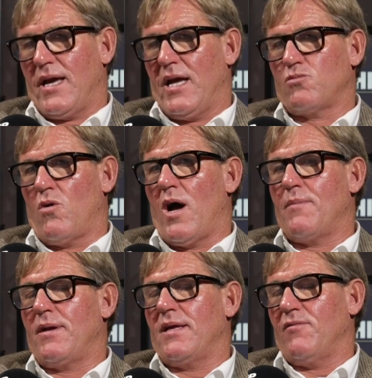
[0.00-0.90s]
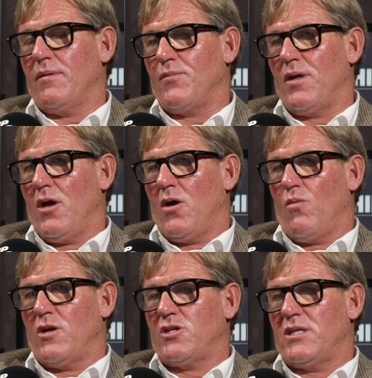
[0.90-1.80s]
is what I believe in,
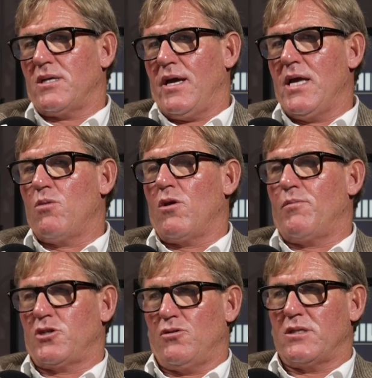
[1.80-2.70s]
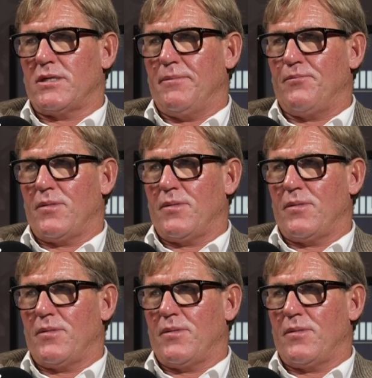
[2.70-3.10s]
which is equal opportunity.